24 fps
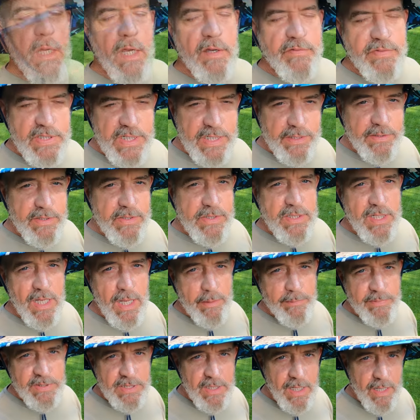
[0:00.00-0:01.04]
I've said this
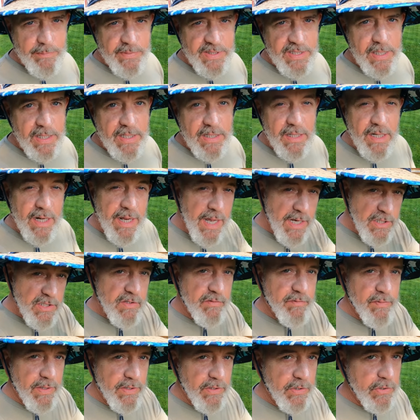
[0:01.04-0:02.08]
time and time again, and I
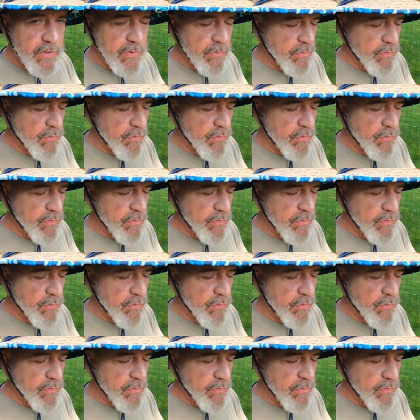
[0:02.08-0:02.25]
actually found a